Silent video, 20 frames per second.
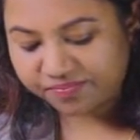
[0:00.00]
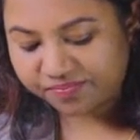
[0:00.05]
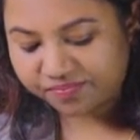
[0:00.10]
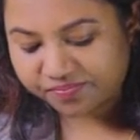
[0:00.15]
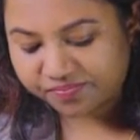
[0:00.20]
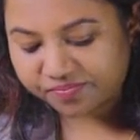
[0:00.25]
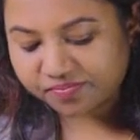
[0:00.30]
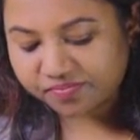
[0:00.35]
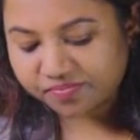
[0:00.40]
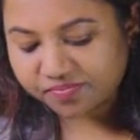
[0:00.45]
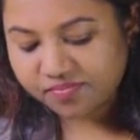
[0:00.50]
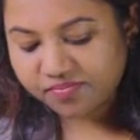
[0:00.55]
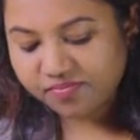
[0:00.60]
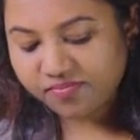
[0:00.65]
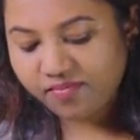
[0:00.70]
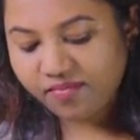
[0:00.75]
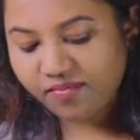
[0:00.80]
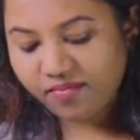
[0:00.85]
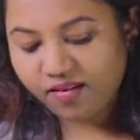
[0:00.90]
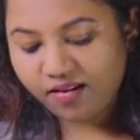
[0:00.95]

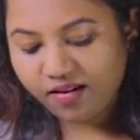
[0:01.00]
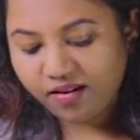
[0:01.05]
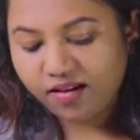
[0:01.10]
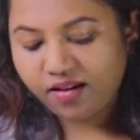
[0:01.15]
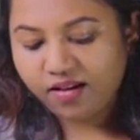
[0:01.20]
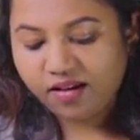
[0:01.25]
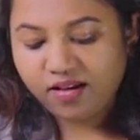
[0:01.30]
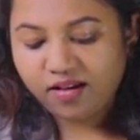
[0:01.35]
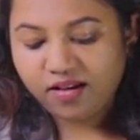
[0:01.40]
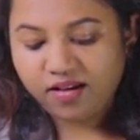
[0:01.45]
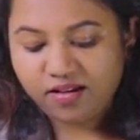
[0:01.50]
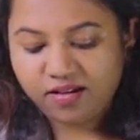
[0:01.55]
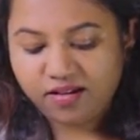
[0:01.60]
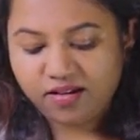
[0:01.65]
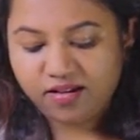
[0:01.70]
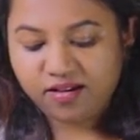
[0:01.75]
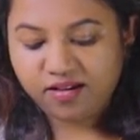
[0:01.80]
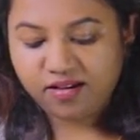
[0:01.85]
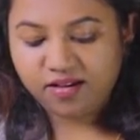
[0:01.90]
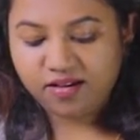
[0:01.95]

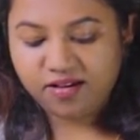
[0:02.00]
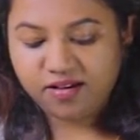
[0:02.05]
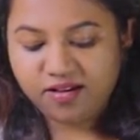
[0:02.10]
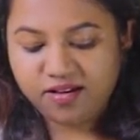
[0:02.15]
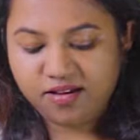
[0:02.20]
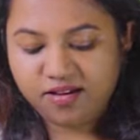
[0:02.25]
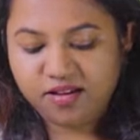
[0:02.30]
Nobody speaks.